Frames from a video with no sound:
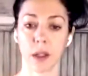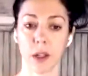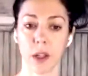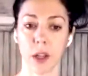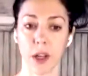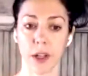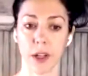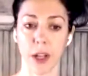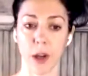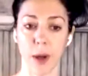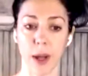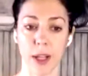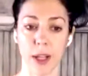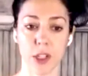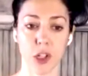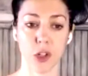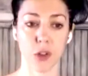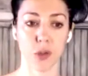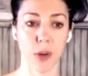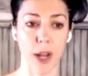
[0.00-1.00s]
Good. Now,
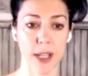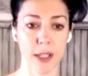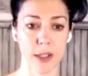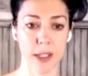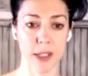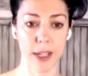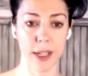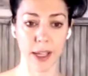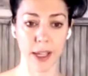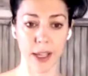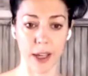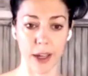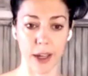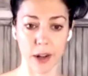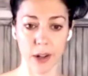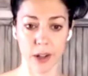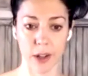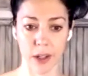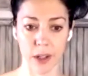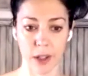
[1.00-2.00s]
as you're resting
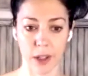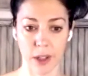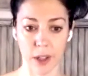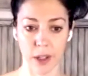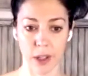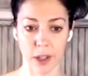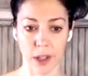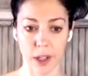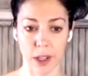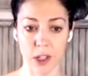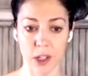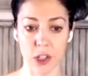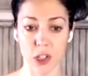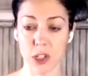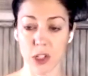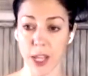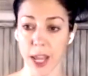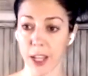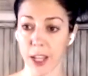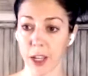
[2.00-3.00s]
here,
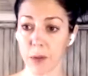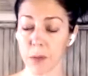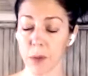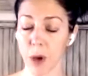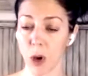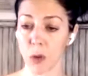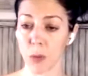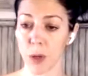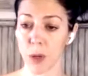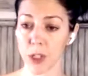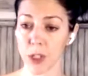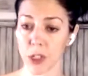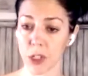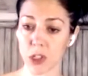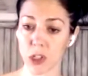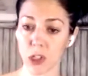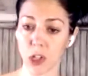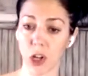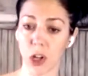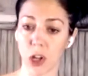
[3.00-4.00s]
just take a moment to
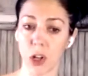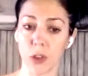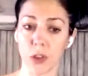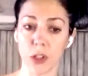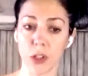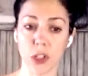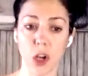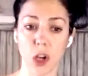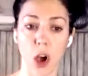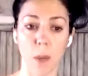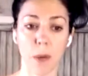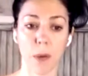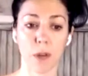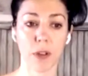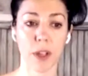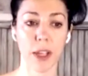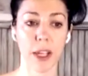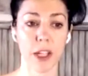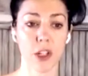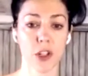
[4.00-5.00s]
turn the top
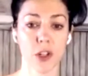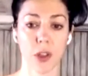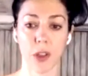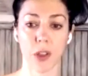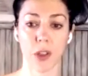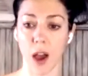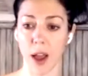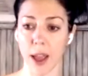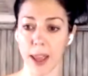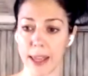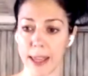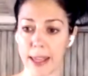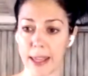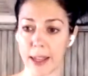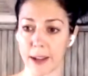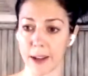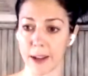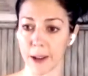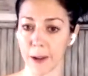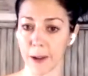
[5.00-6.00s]
of each thigh
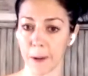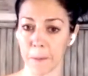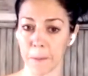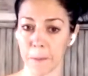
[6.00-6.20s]
in.